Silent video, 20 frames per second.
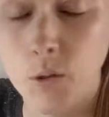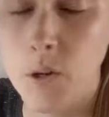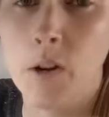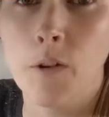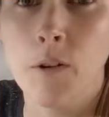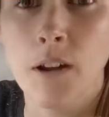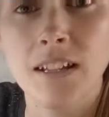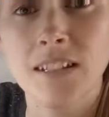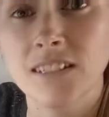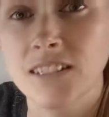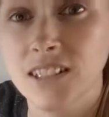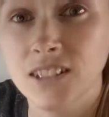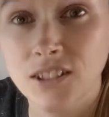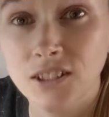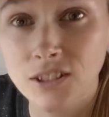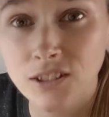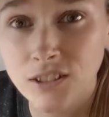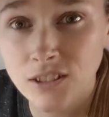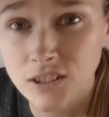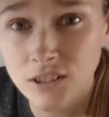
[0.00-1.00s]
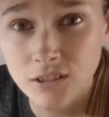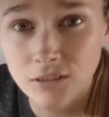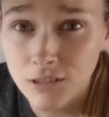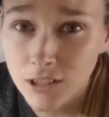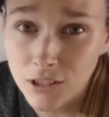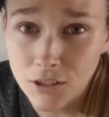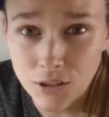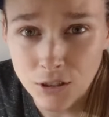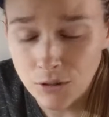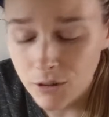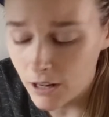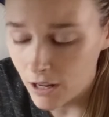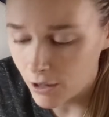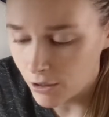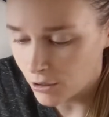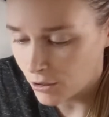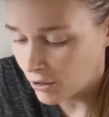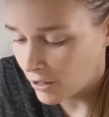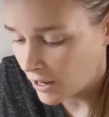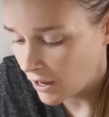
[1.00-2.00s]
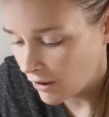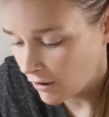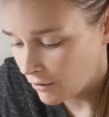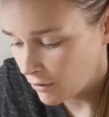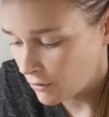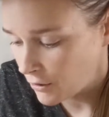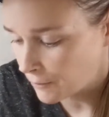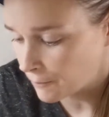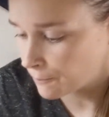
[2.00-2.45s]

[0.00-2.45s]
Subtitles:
anyways, let's do it. I'll show you how I do it.